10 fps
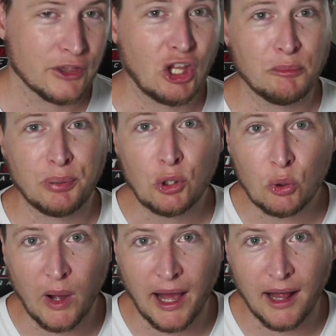The
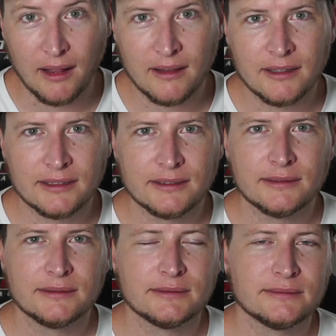Pual
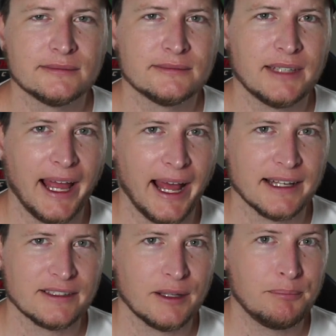
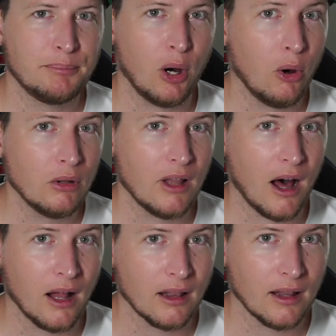has the
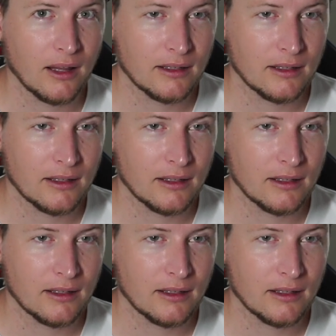polal.